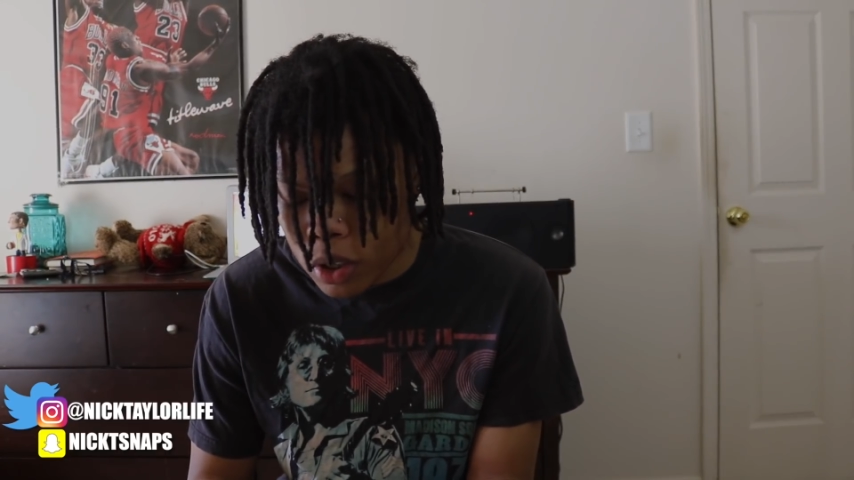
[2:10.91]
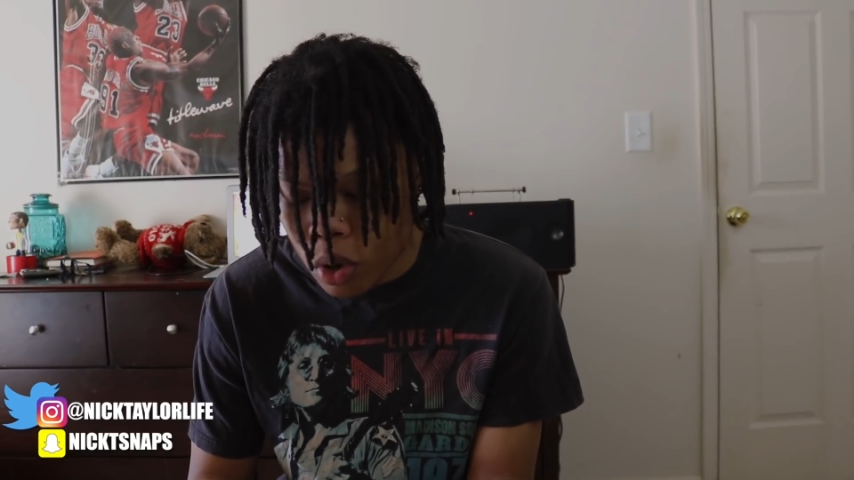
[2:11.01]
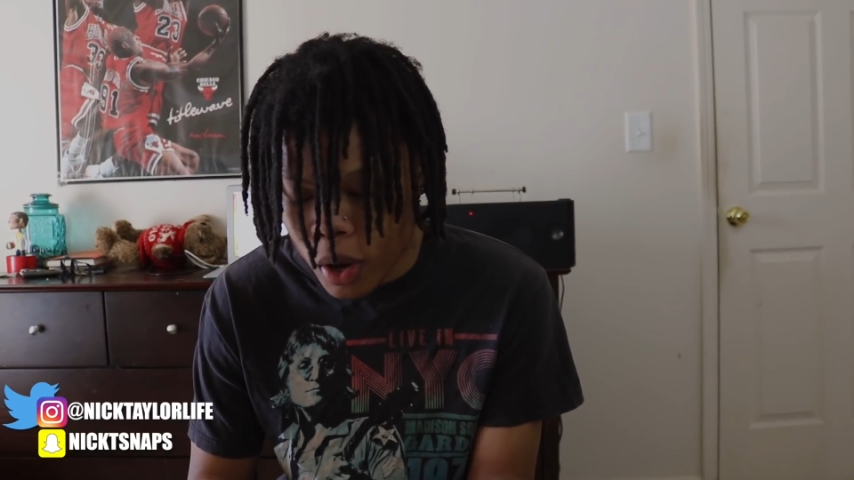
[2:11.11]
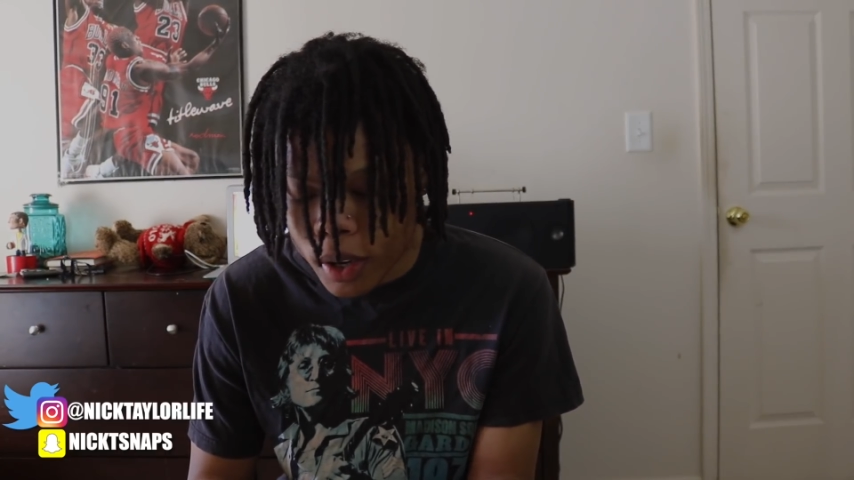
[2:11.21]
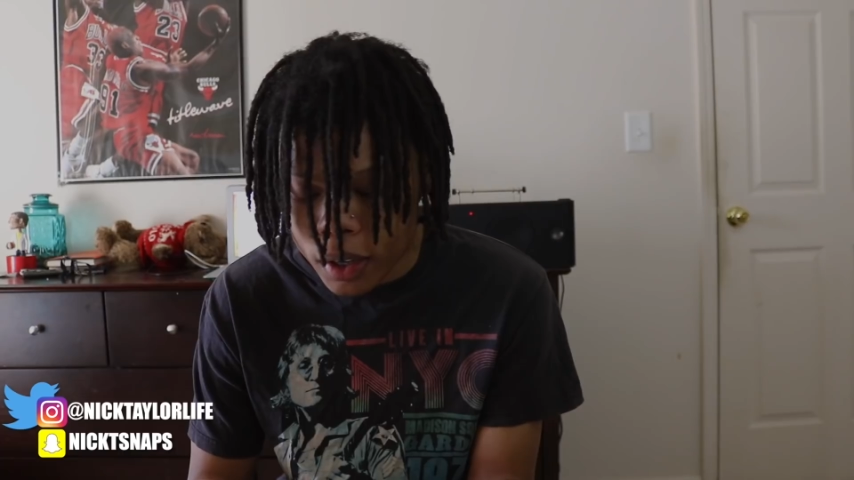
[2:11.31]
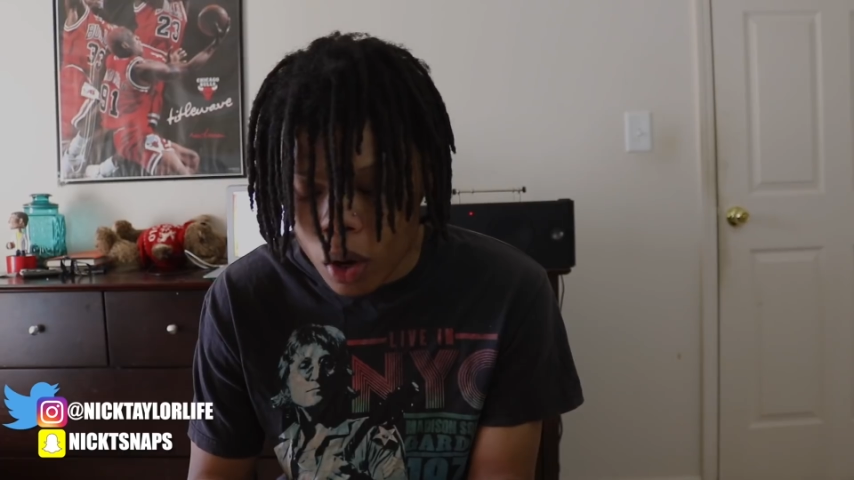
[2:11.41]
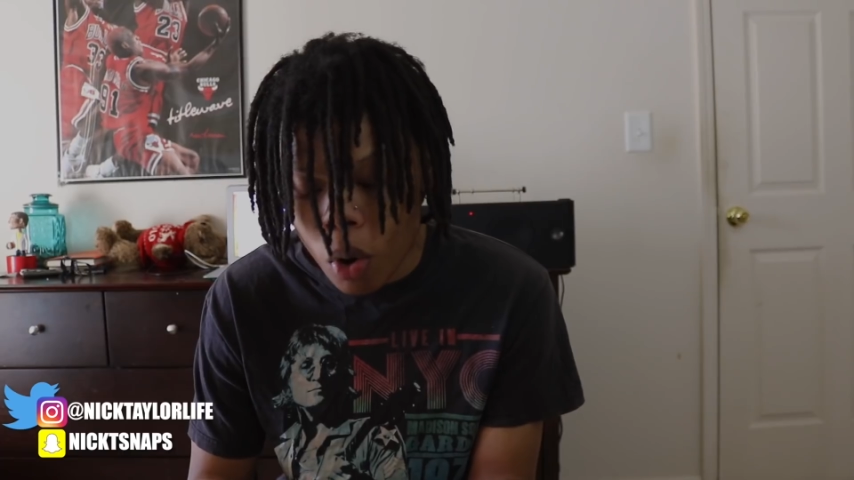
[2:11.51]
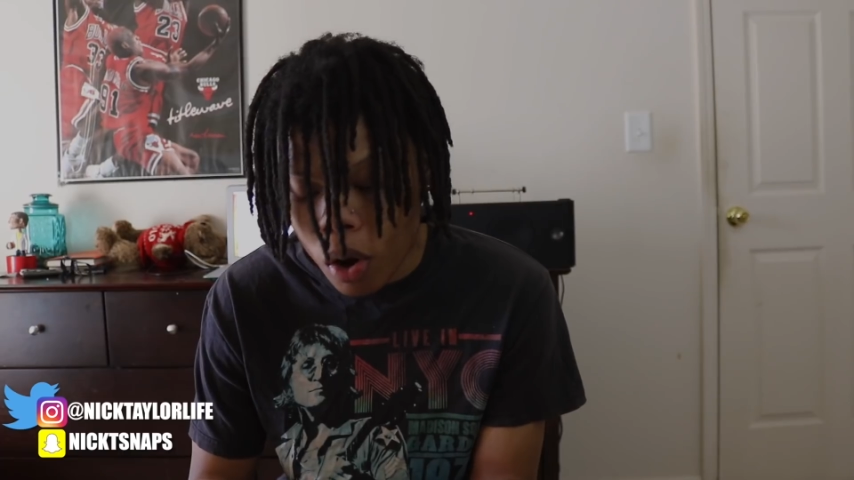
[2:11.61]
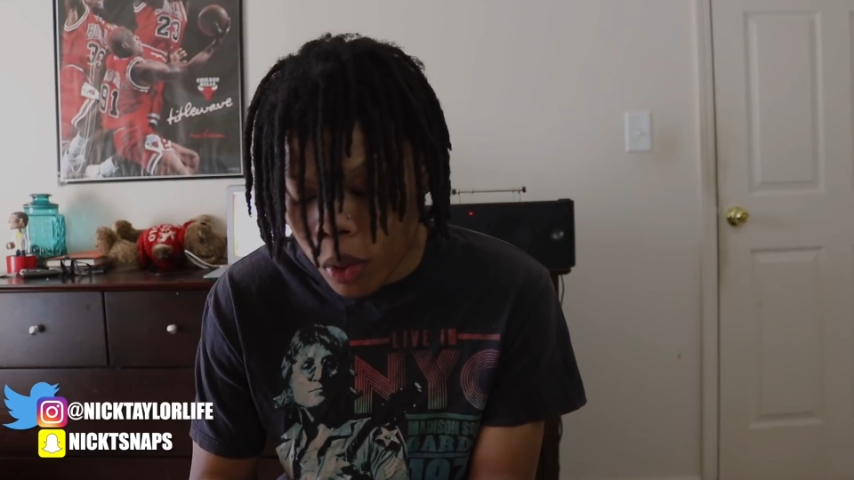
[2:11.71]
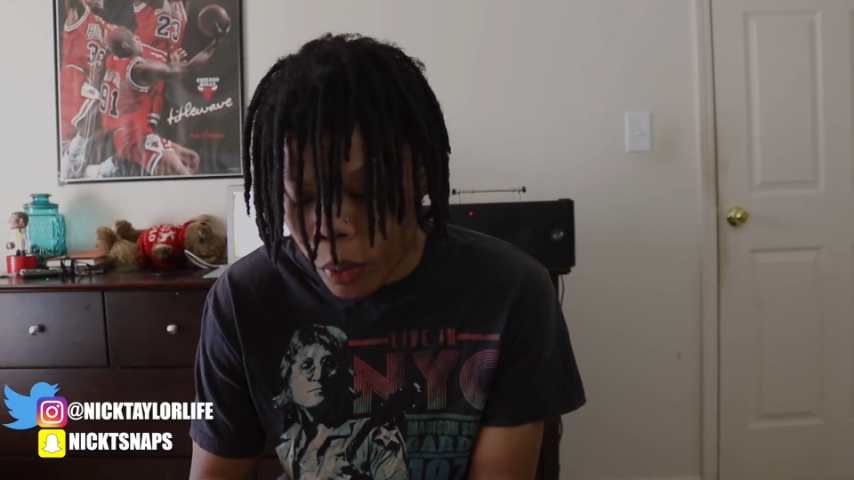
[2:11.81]
so I could go
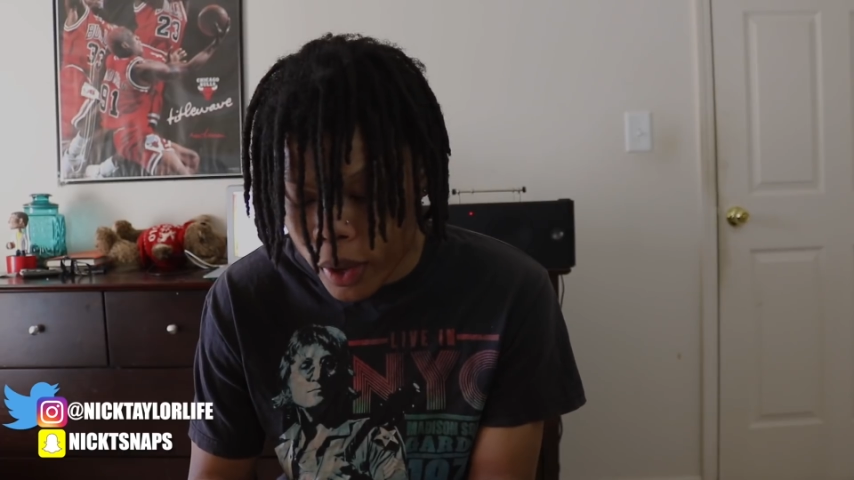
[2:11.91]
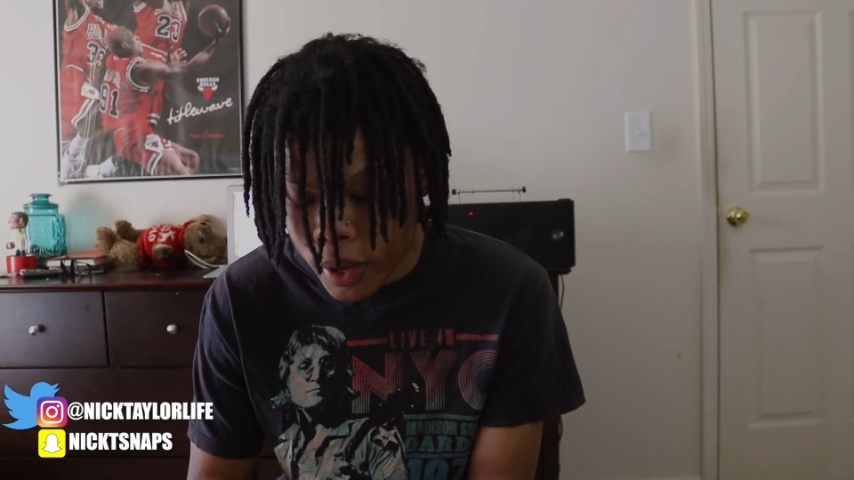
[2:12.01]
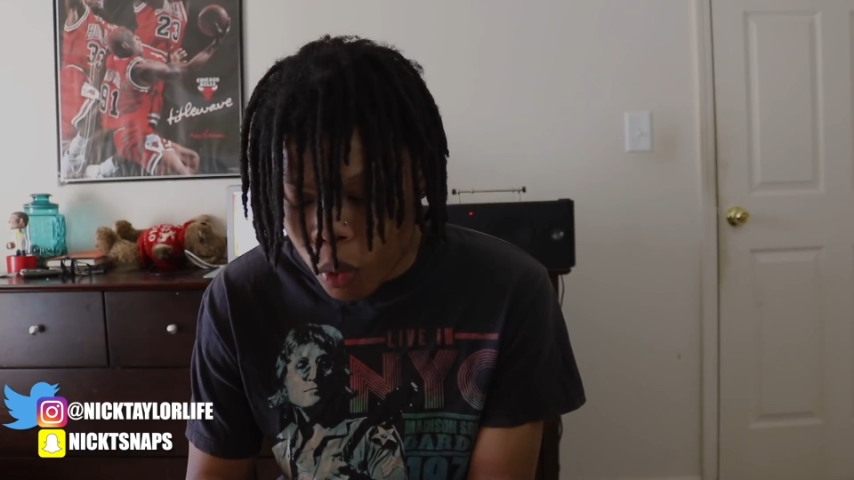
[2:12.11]
all the way.